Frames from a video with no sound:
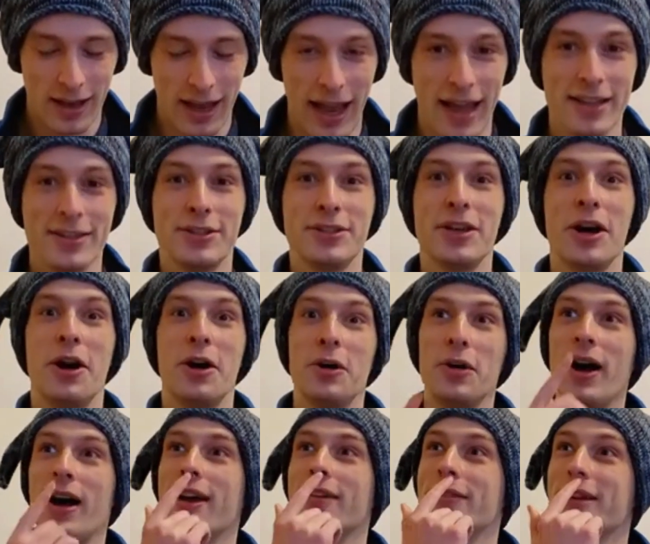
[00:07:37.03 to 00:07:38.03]
And so
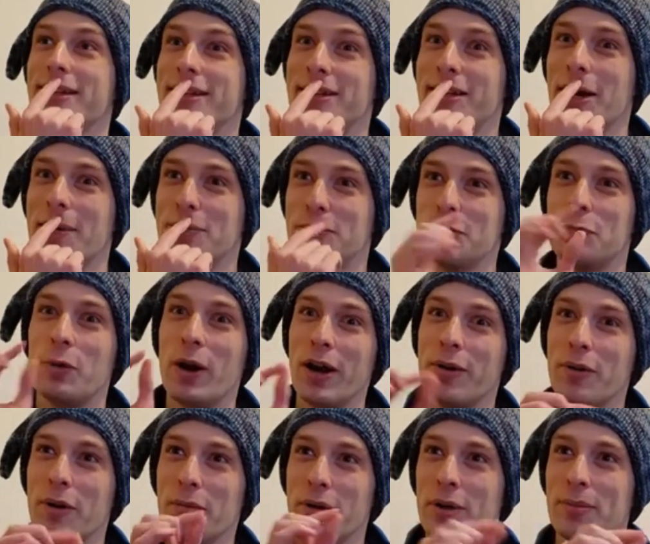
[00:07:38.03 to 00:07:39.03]
I've ended up where
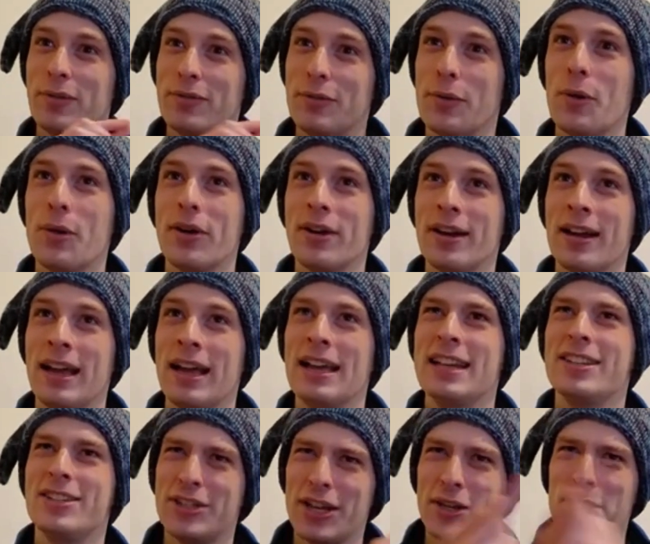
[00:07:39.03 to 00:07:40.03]
we were before,
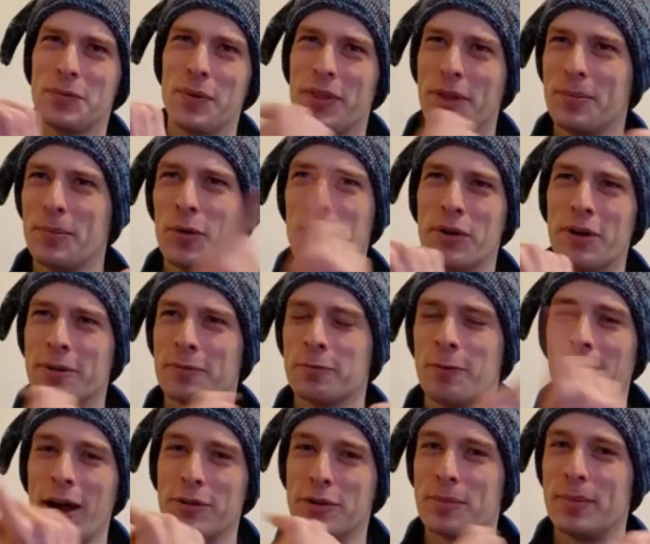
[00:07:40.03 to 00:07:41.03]
just with a more
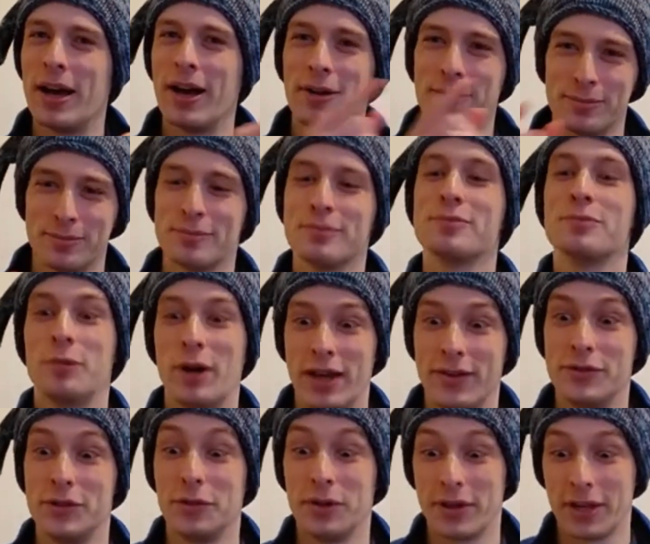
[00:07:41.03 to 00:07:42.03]
roundabout way
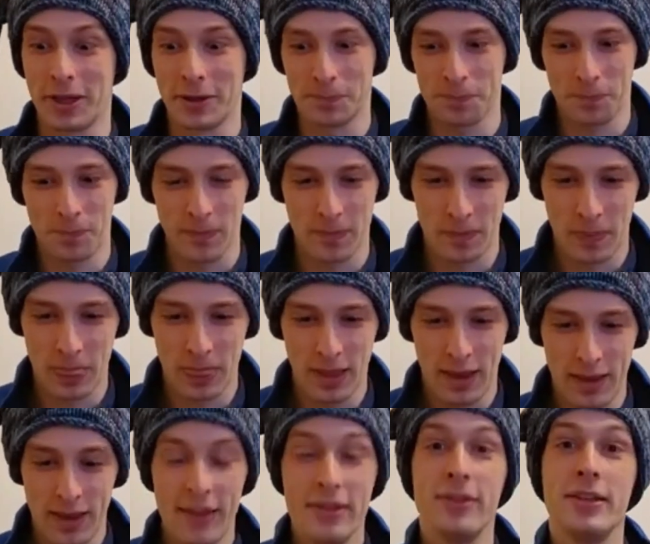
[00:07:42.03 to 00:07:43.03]
of doing it.
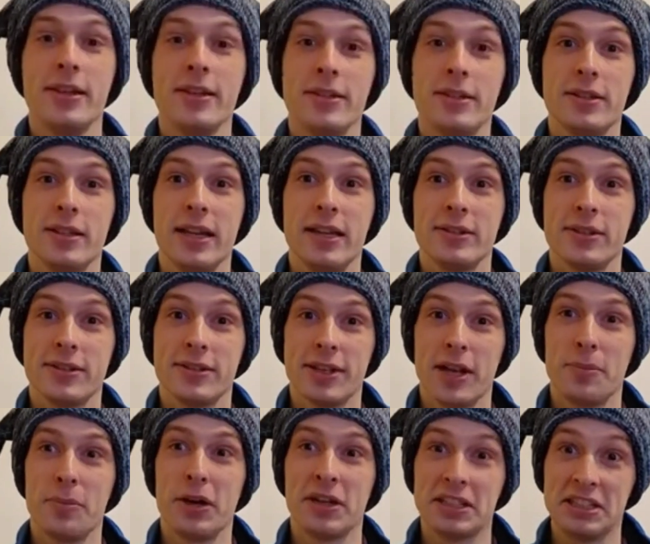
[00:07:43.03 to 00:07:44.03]
This is a
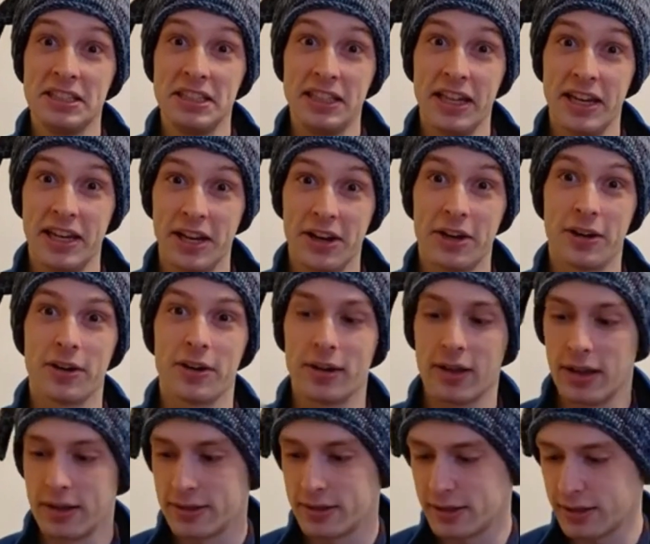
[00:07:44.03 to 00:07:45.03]
somewhat linear
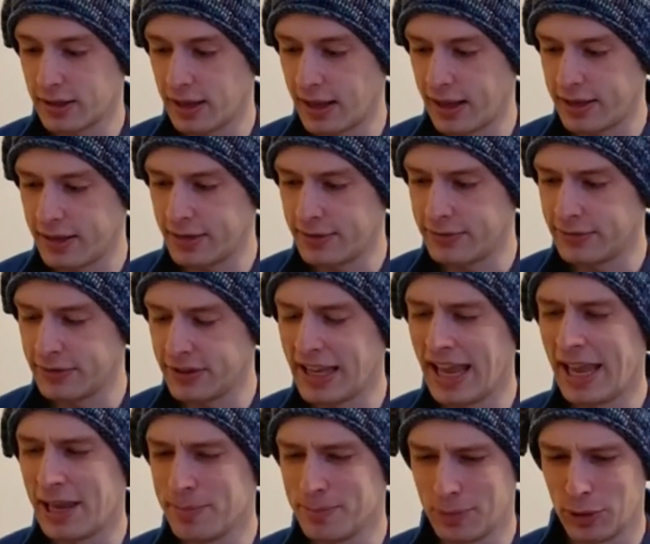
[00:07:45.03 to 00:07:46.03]
kind of
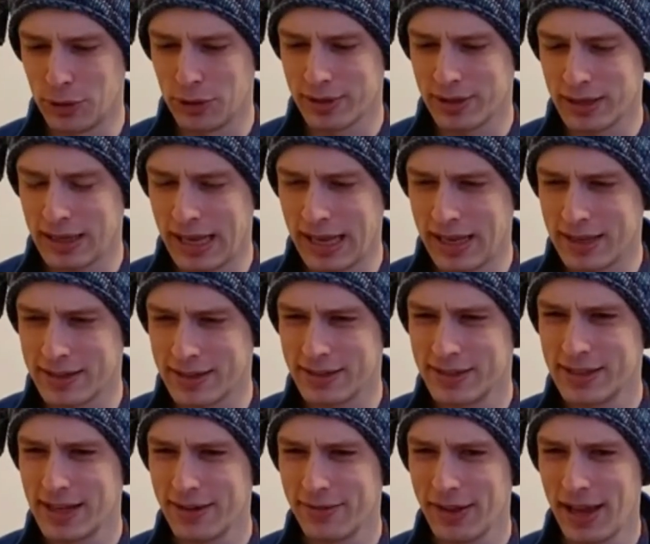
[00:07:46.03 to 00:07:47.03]
game book, and
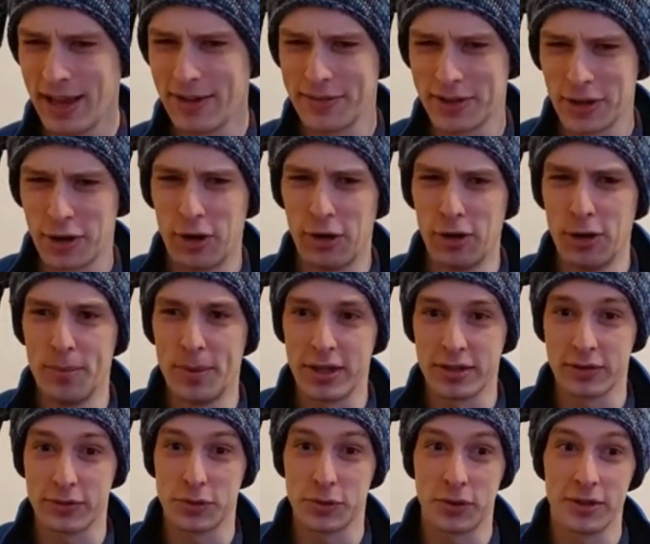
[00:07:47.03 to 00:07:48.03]
instead of having a whole
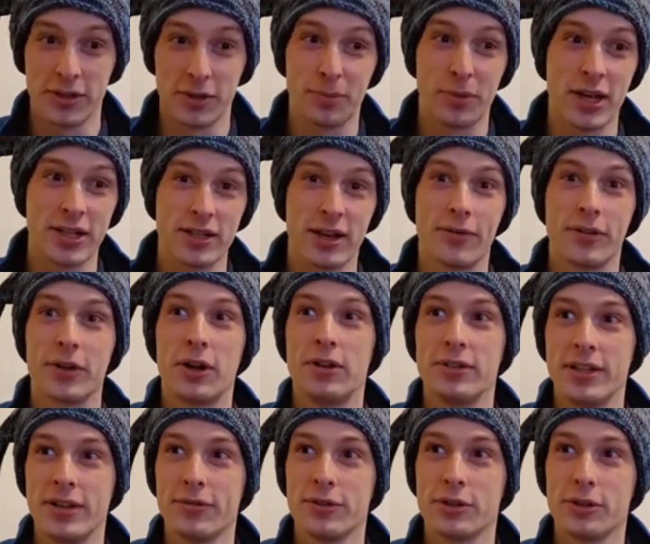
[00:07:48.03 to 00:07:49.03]
bunch of stories that branch off in all
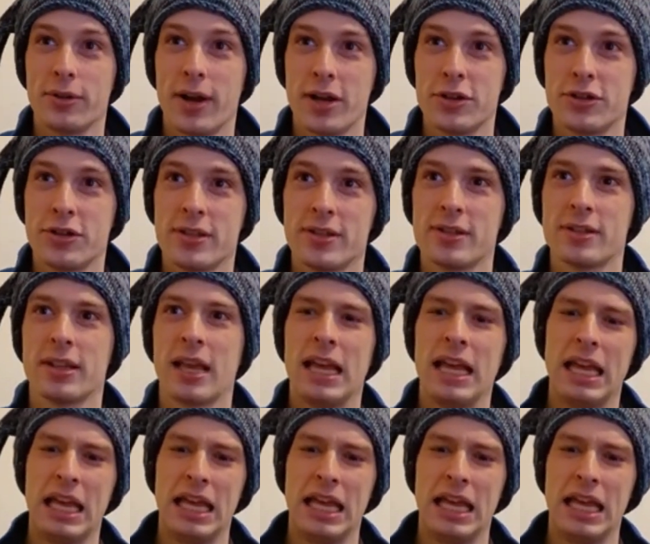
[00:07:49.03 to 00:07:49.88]
different directions,